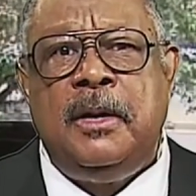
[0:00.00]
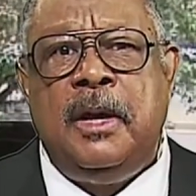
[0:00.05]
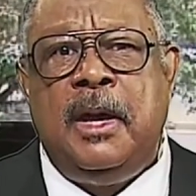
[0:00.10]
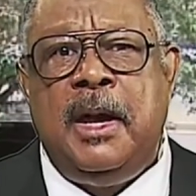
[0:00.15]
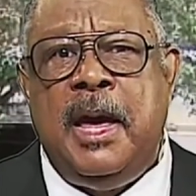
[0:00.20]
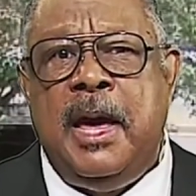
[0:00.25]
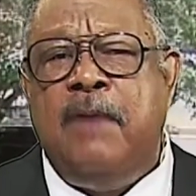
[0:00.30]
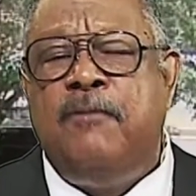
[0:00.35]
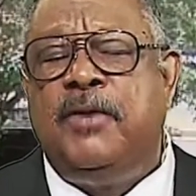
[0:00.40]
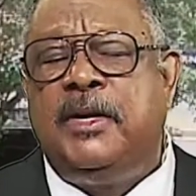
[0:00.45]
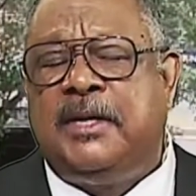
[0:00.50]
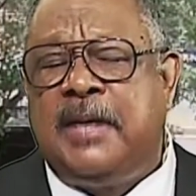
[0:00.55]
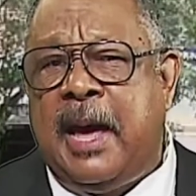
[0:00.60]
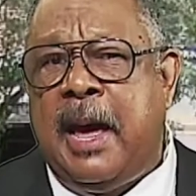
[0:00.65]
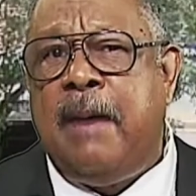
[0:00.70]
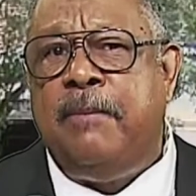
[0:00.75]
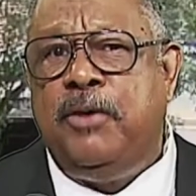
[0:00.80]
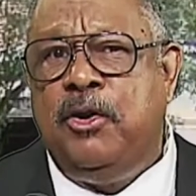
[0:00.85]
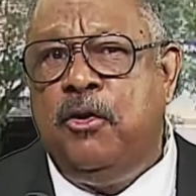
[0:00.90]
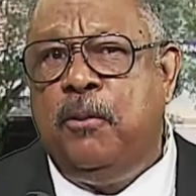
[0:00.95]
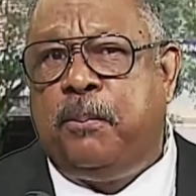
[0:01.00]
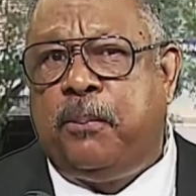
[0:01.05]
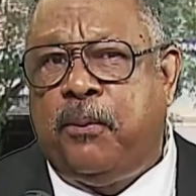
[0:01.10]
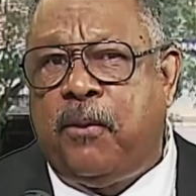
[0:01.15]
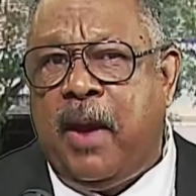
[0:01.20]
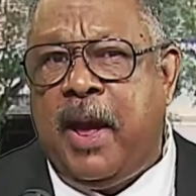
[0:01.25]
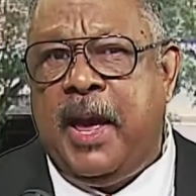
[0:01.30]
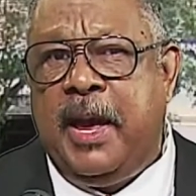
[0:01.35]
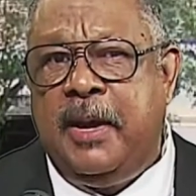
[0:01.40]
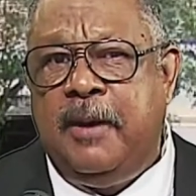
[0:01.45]
every time you
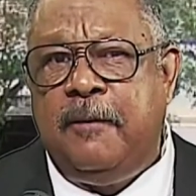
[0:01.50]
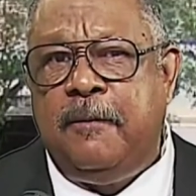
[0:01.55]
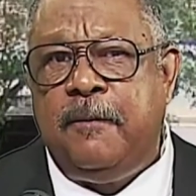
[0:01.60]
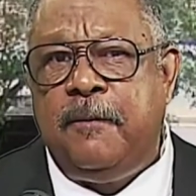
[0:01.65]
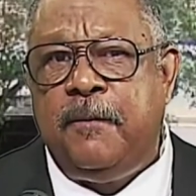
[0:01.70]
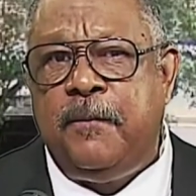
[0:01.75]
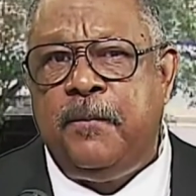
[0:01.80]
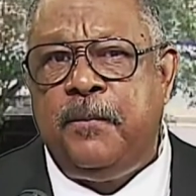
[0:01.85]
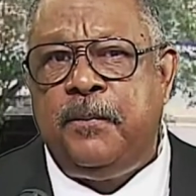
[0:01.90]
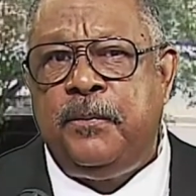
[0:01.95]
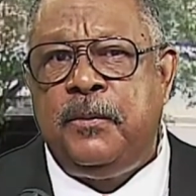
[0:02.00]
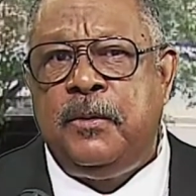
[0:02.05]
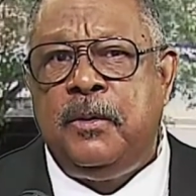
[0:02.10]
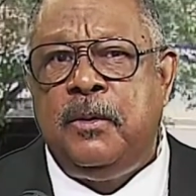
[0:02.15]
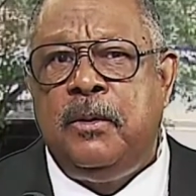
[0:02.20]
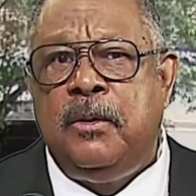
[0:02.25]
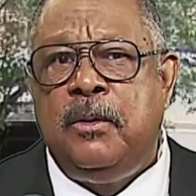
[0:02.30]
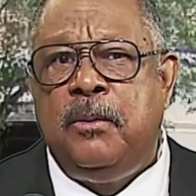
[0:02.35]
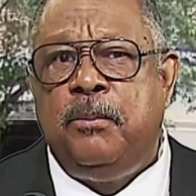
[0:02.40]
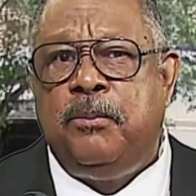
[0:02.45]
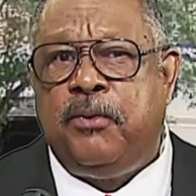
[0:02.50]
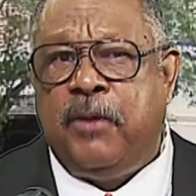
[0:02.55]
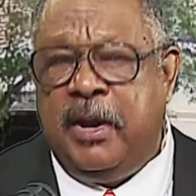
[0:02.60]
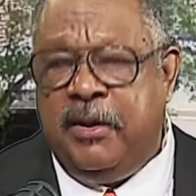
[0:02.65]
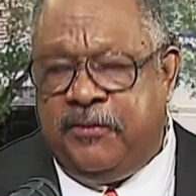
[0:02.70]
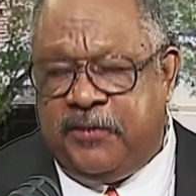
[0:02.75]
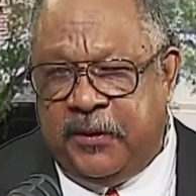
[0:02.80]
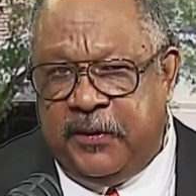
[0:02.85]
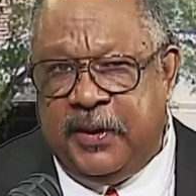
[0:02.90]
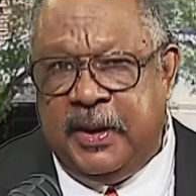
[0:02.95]
pray, pray
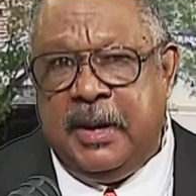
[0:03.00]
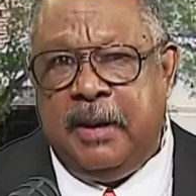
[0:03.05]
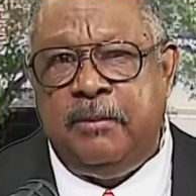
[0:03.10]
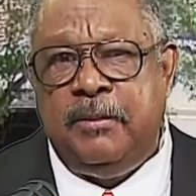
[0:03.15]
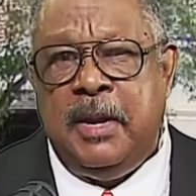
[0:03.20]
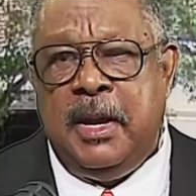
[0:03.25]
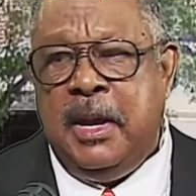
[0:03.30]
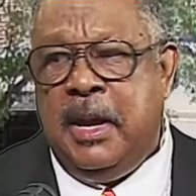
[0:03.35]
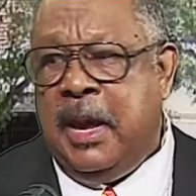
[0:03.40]
for them.